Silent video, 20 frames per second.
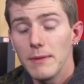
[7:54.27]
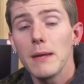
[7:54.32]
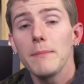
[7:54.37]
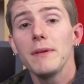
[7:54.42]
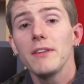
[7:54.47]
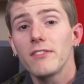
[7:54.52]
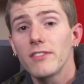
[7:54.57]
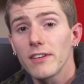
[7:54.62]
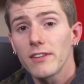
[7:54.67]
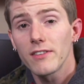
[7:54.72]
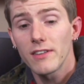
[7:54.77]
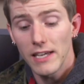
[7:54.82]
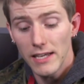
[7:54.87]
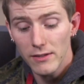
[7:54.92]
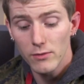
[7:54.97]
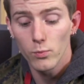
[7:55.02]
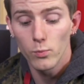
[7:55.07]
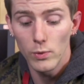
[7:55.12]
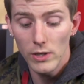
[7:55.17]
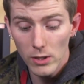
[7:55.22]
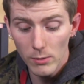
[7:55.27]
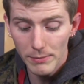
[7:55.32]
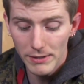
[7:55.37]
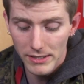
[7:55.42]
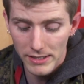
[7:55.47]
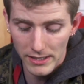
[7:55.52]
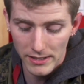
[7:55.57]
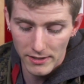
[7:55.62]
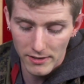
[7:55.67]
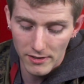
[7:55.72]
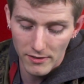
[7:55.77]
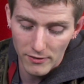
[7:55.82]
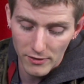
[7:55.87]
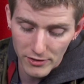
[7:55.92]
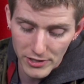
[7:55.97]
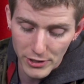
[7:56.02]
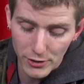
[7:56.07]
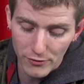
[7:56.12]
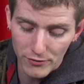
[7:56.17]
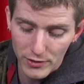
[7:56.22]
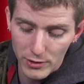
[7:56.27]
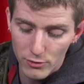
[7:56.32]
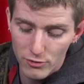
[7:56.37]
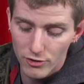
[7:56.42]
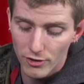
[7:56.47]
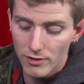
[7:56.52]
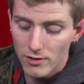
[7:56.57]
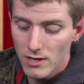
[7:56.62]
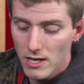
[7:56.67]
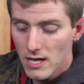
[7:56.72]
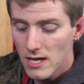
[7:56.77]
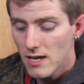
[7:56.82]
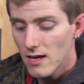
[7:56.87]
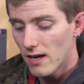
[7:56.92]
Maybe 6 gigs will be needed in the near future,